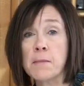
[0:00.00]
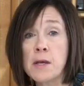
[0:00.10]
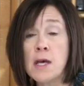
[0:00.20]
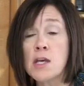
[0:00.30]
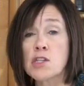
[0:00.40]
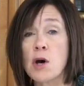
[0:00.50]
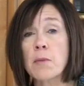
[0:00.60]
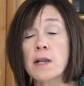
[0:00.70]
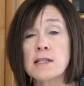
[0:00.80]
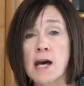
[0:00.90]
So I'm
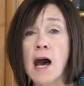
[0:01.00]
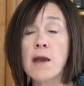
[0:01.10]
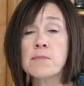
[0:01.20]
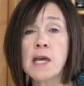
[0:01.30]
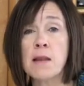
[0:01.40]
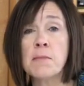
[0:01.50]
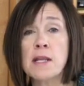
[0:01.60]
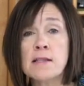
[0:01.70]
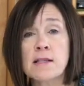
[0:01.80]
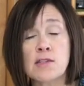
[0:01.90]
going to time 10
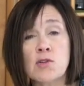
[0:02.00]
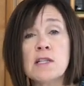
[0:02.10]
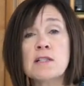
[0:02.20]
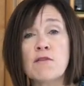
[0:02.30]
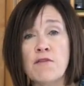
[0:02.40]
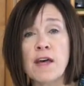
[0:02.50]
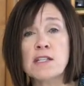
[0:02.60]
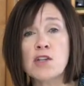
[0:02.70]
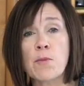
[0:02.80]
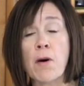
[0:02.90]
minutes because you need to
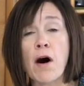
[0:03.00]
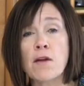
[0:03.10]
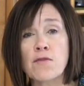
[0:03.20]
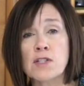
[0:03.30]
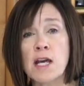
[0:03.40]
vent your pot for